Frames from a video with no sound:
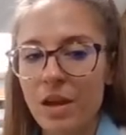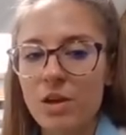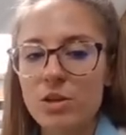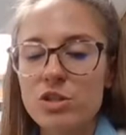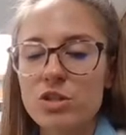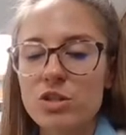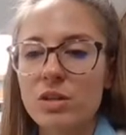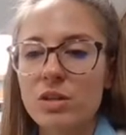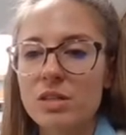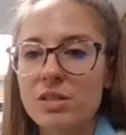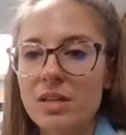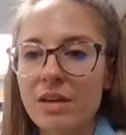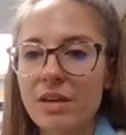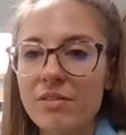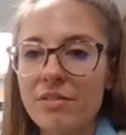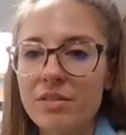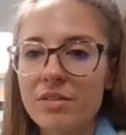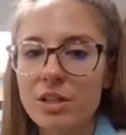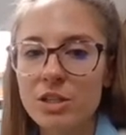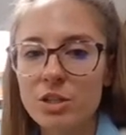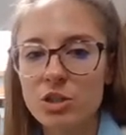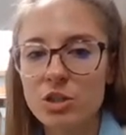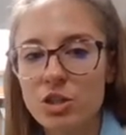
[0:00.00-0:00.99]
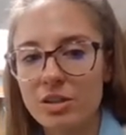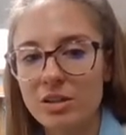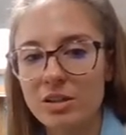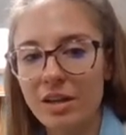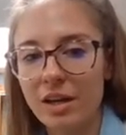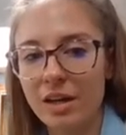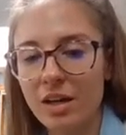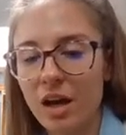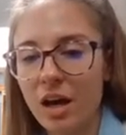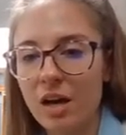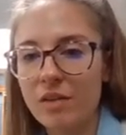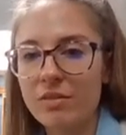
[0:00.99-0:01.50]
So the definition
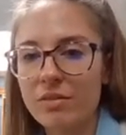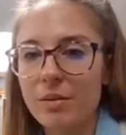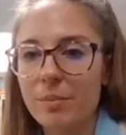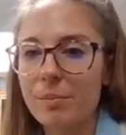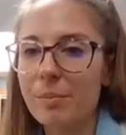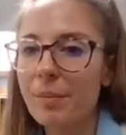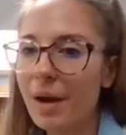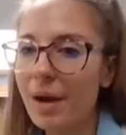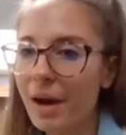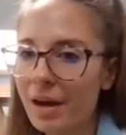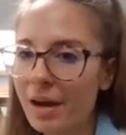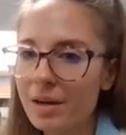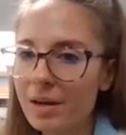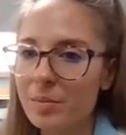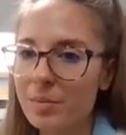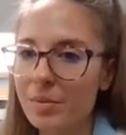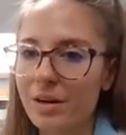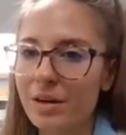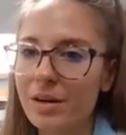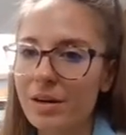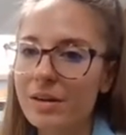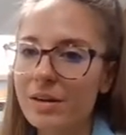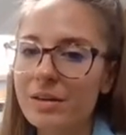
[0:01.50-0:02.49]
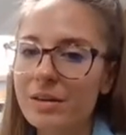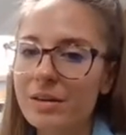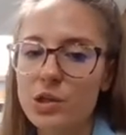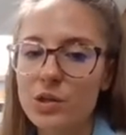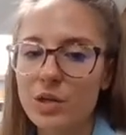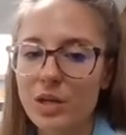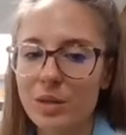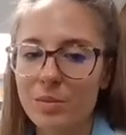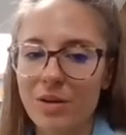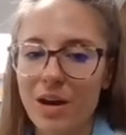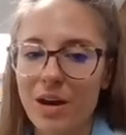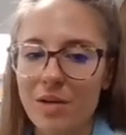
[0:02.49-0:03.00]
then of a monomer, you
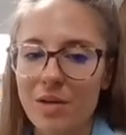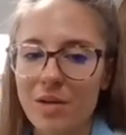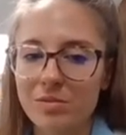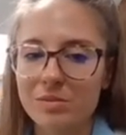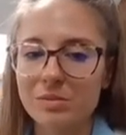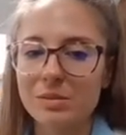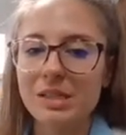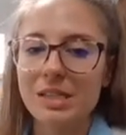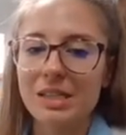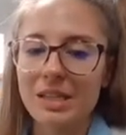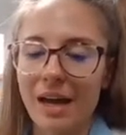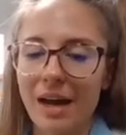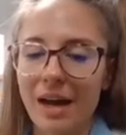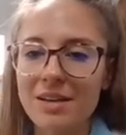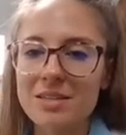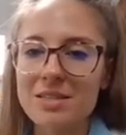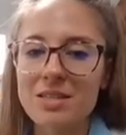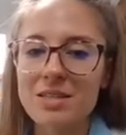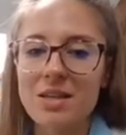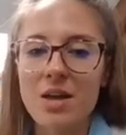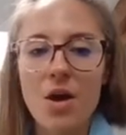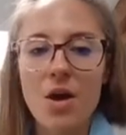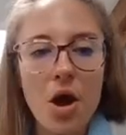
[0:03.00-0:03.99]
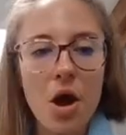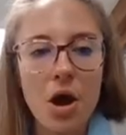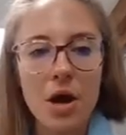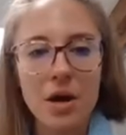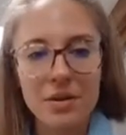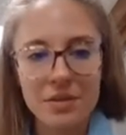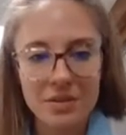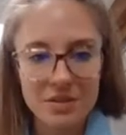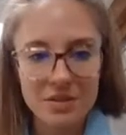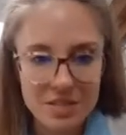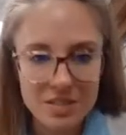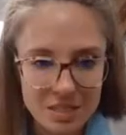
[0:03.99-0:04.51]
can probably guess, are
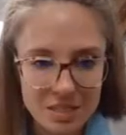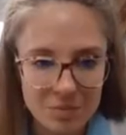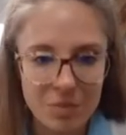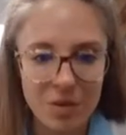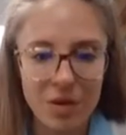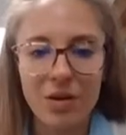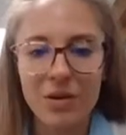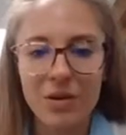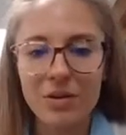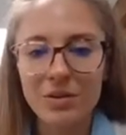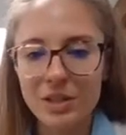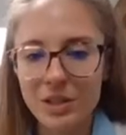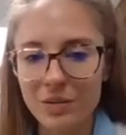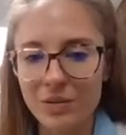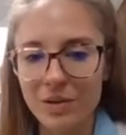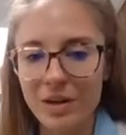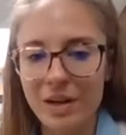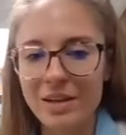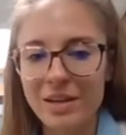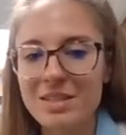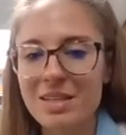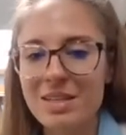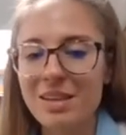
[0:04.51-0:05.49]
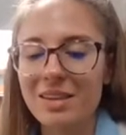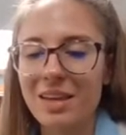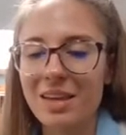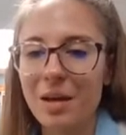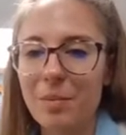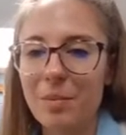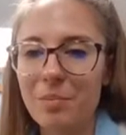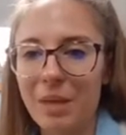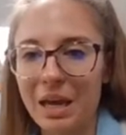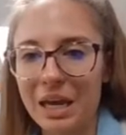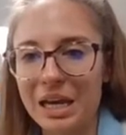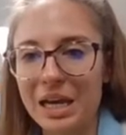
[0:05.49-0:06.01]
the small units
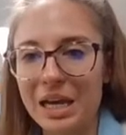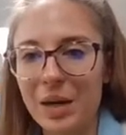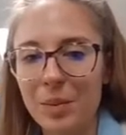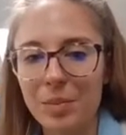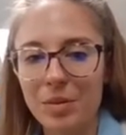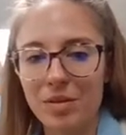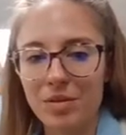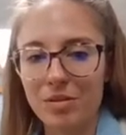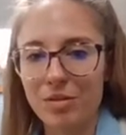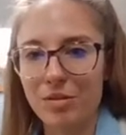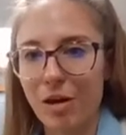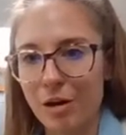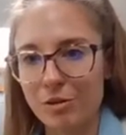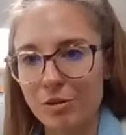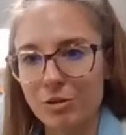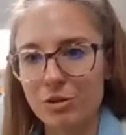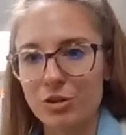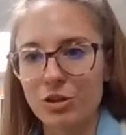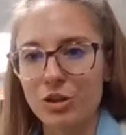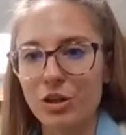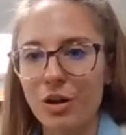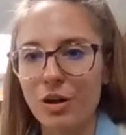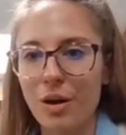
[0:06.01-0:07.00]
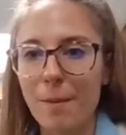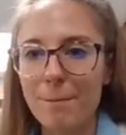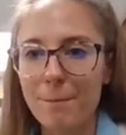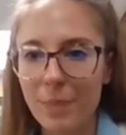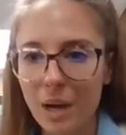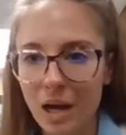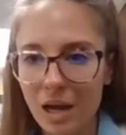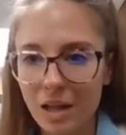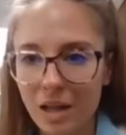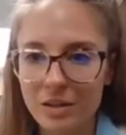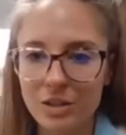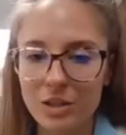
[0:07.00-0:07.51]
that make up larger
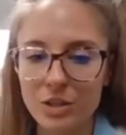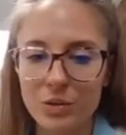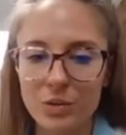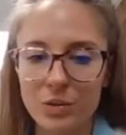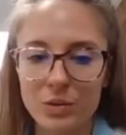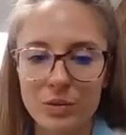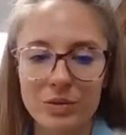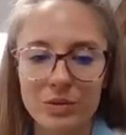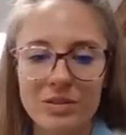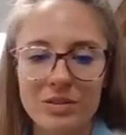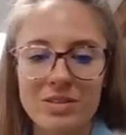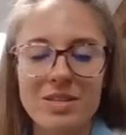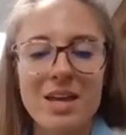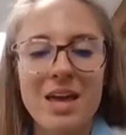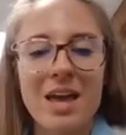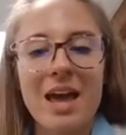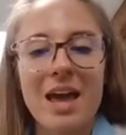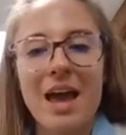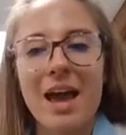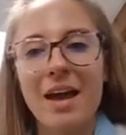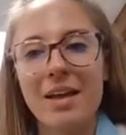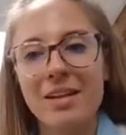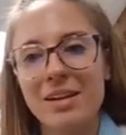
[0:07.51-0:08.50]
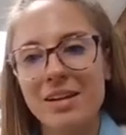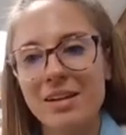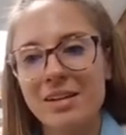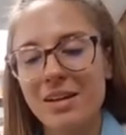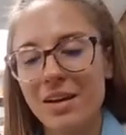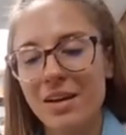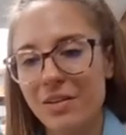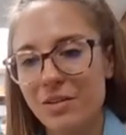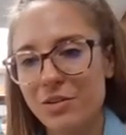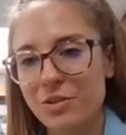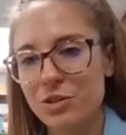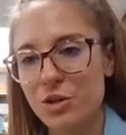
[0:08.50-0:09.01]
molecules, and
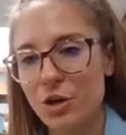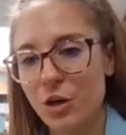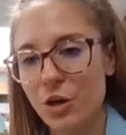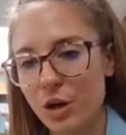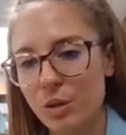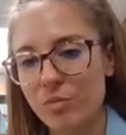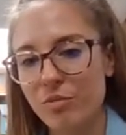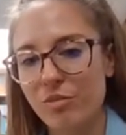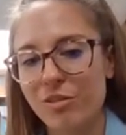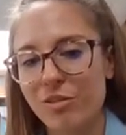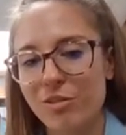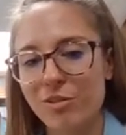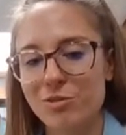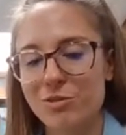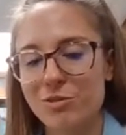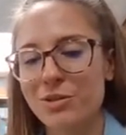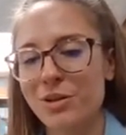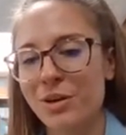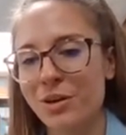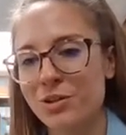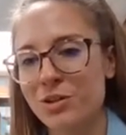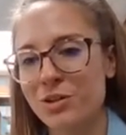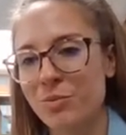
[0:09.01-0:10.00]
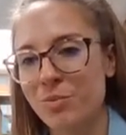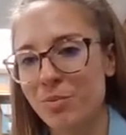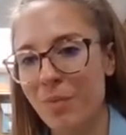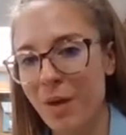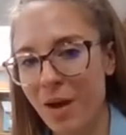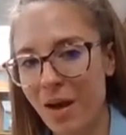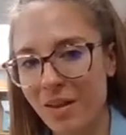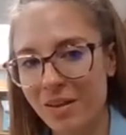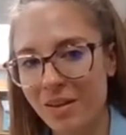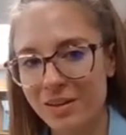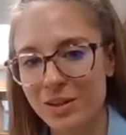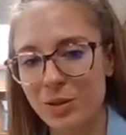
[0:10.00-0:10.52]
another term for those larger
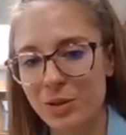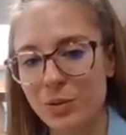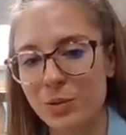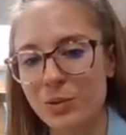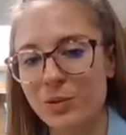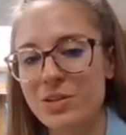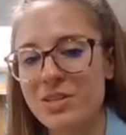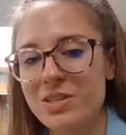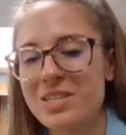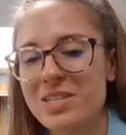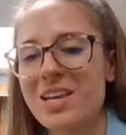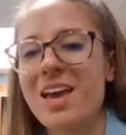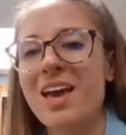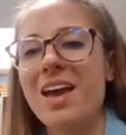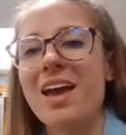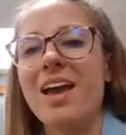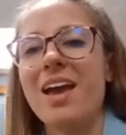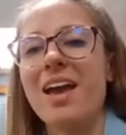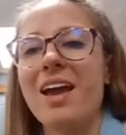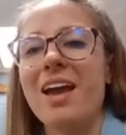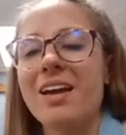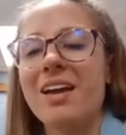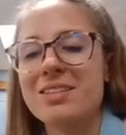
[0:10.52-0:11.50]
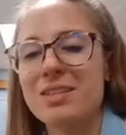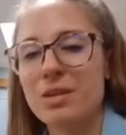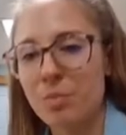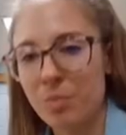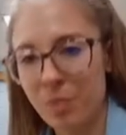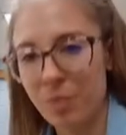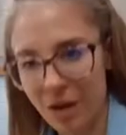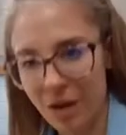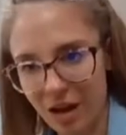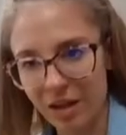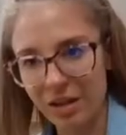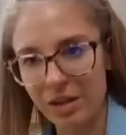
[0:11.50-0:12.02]
molecules is a
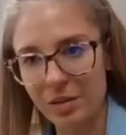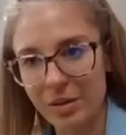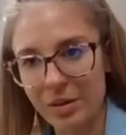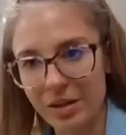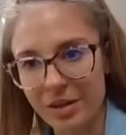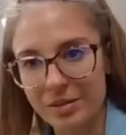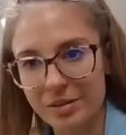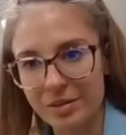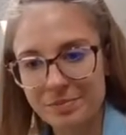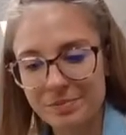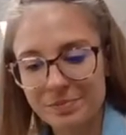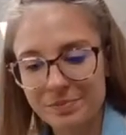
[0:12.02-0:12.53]
polymer.